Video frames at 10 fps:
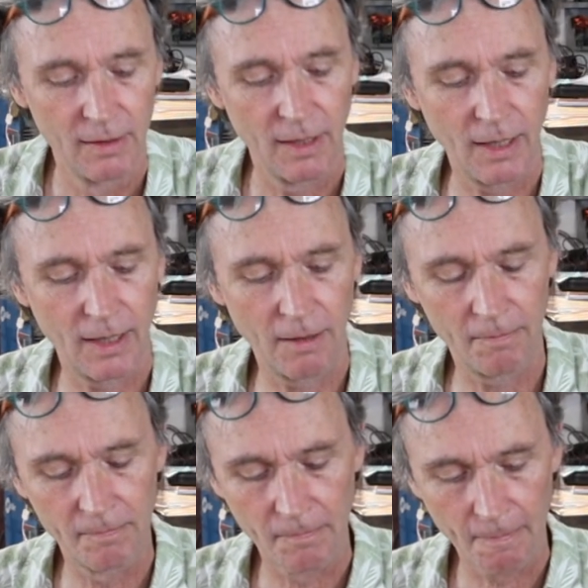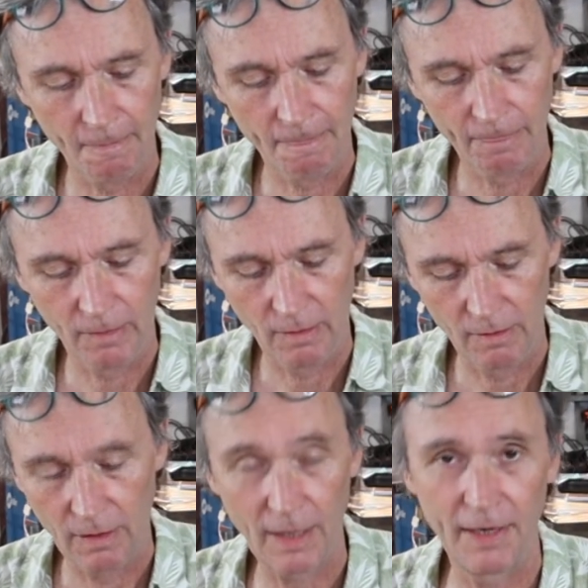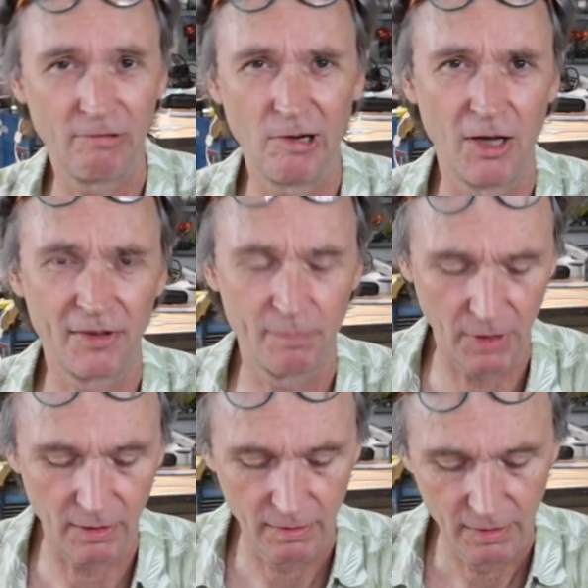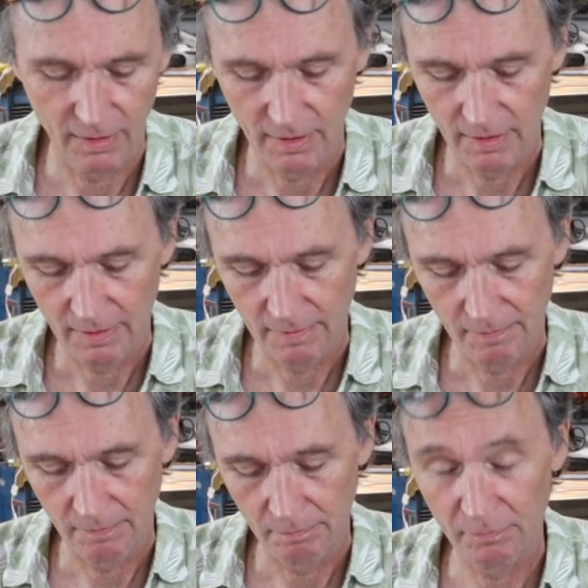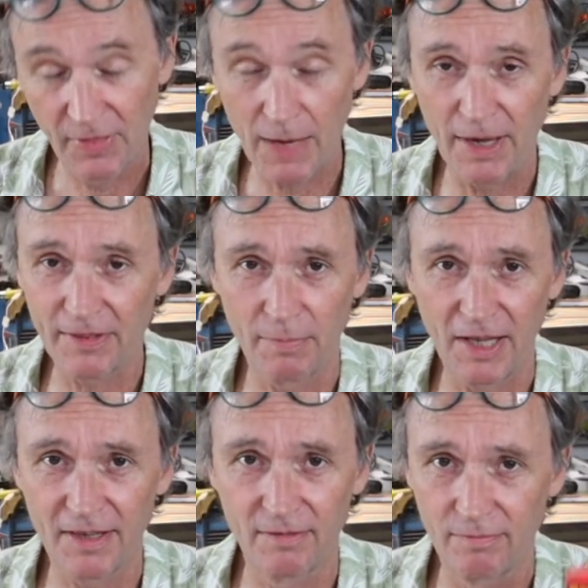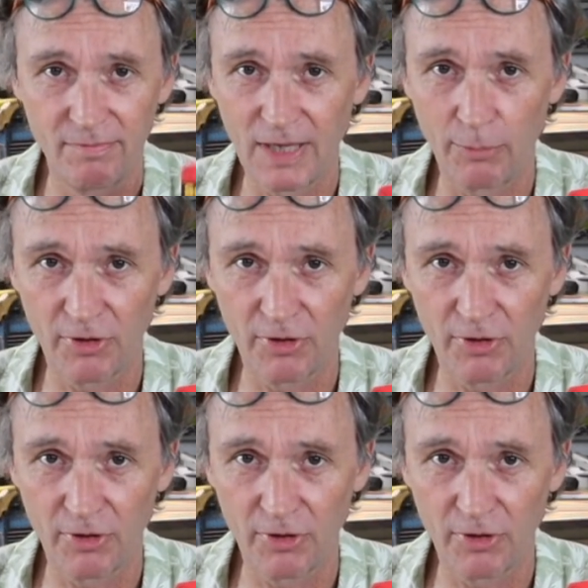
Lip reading: I never asked, but they make the best double